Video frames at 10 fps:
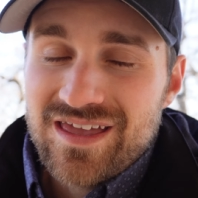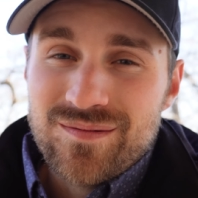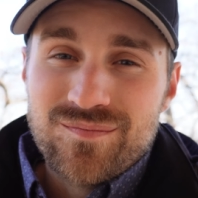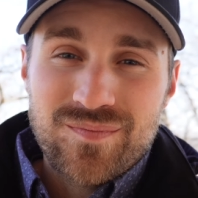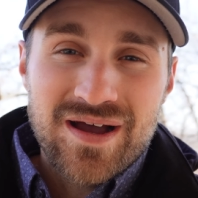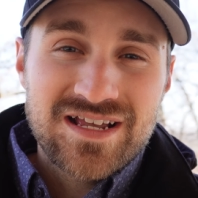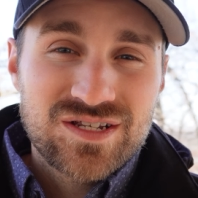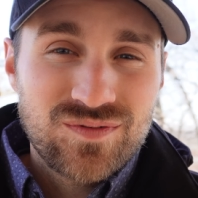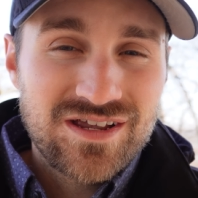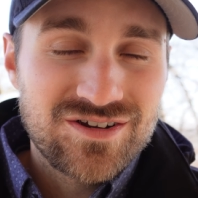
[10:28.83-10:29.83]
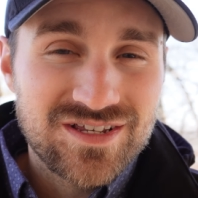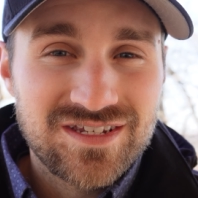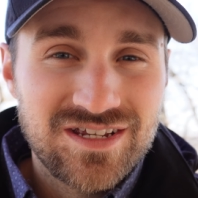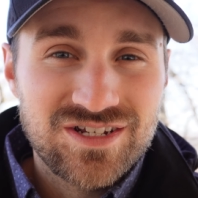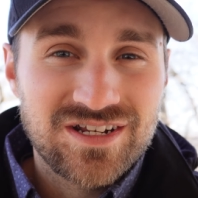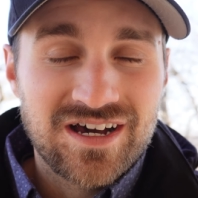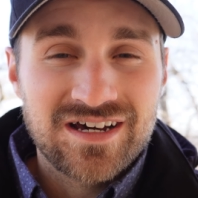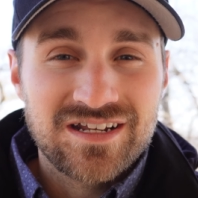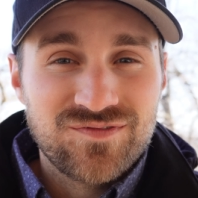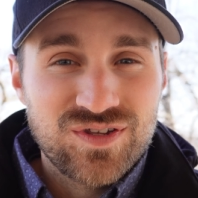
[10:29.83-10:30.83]
it might sway your decision
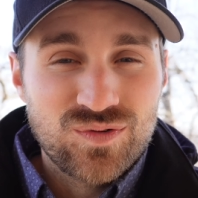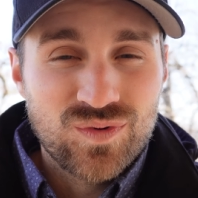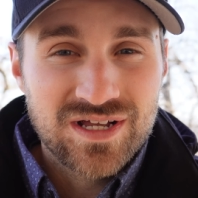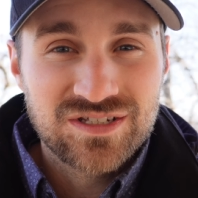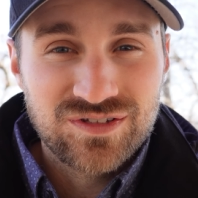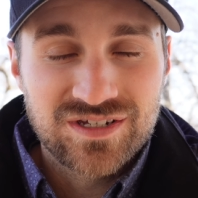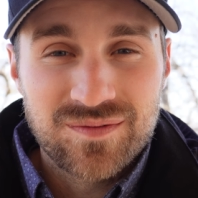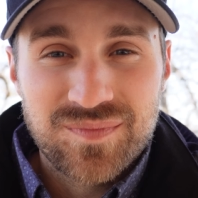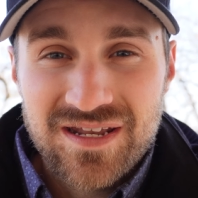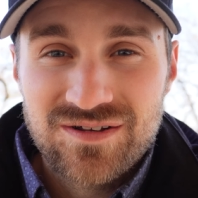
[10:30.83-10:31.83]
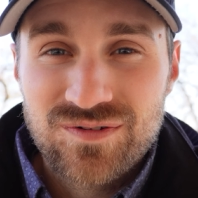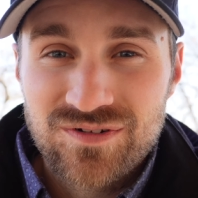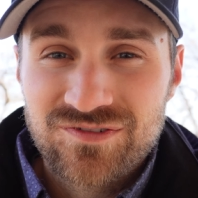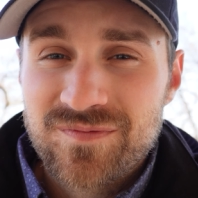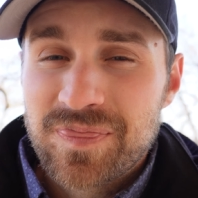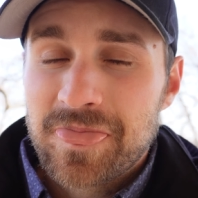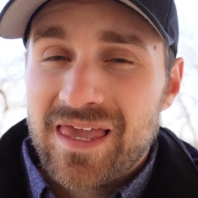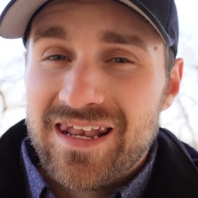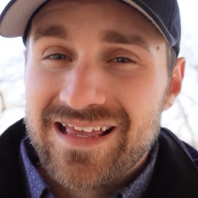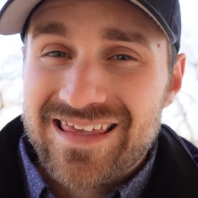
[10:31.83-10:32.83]
on if you want to look at Bettendorf.
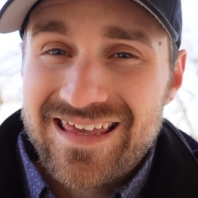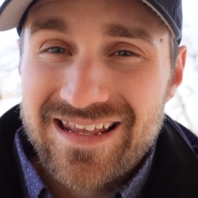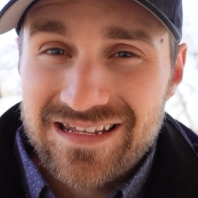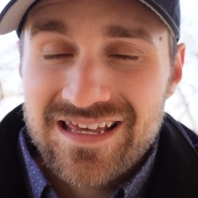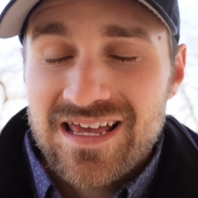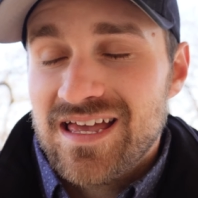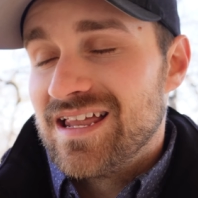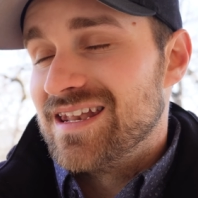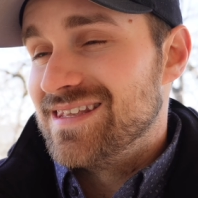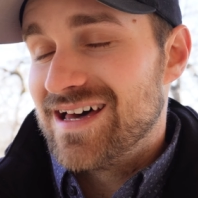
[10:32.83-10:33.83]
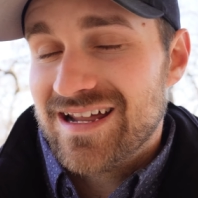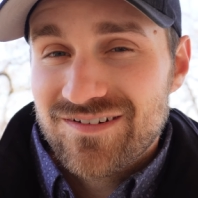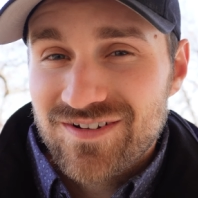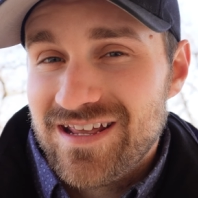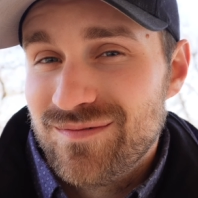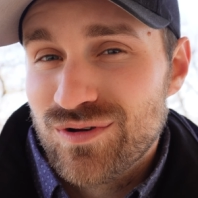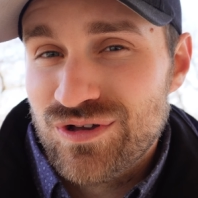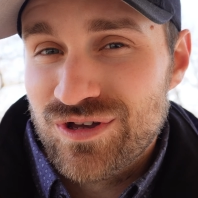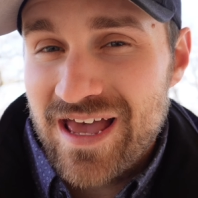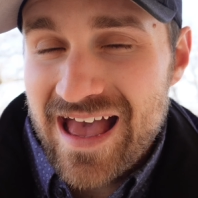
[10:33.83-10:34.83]
And again, not every
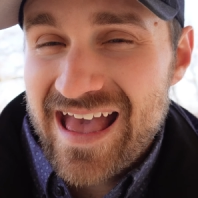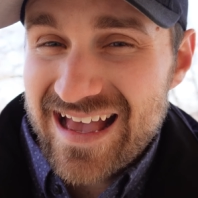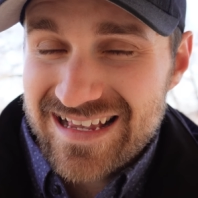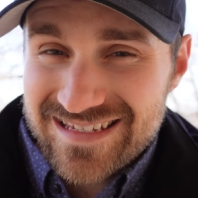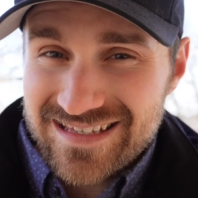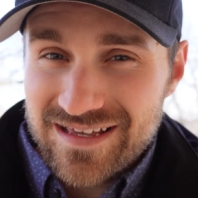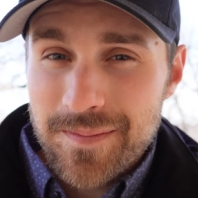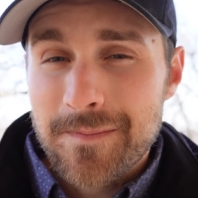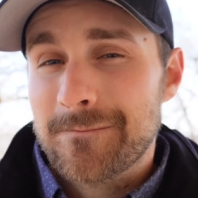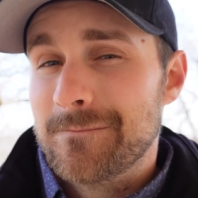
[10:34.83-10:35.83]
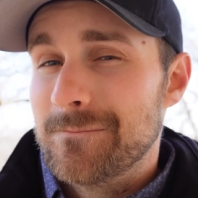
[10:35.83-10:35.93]
neighborhood has them,